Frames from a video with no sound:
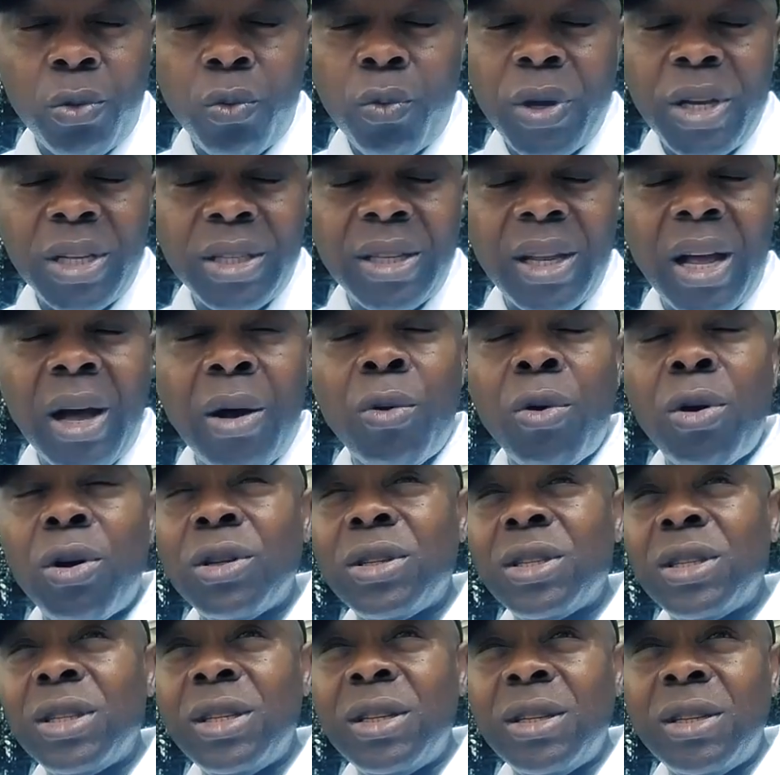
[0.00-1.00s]
weeks, I
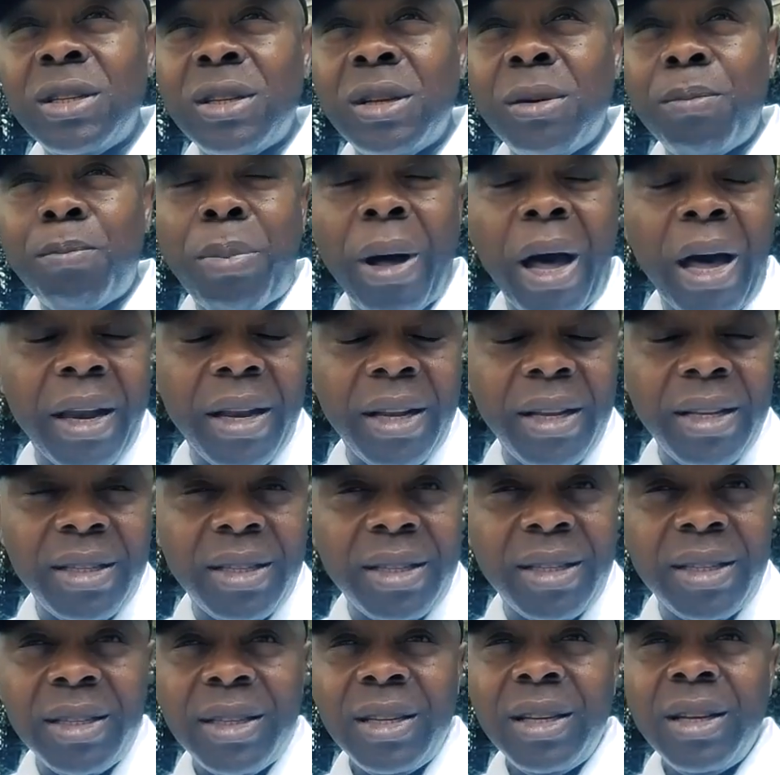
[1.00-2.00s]
was in
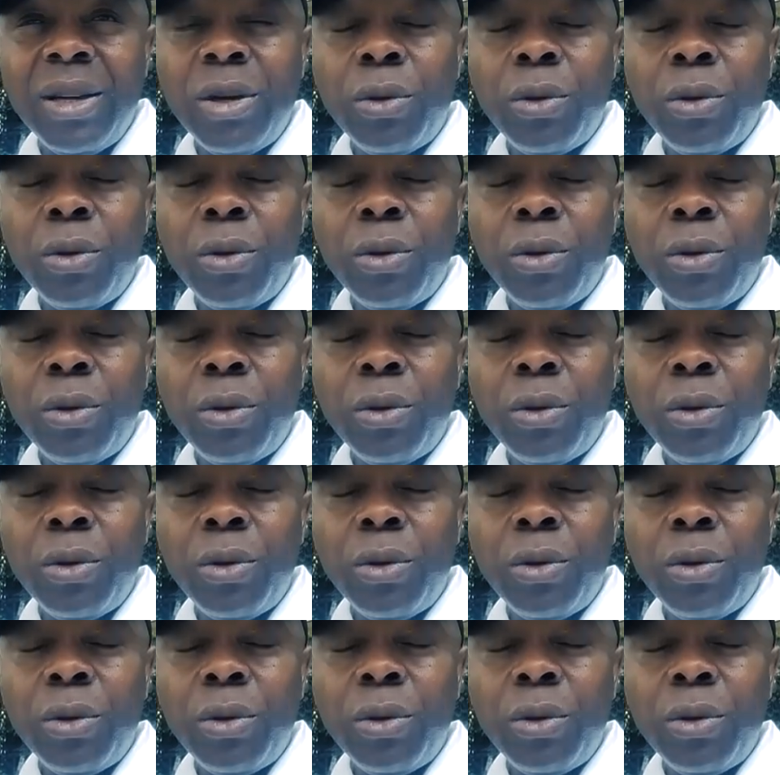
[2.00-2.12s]
Paris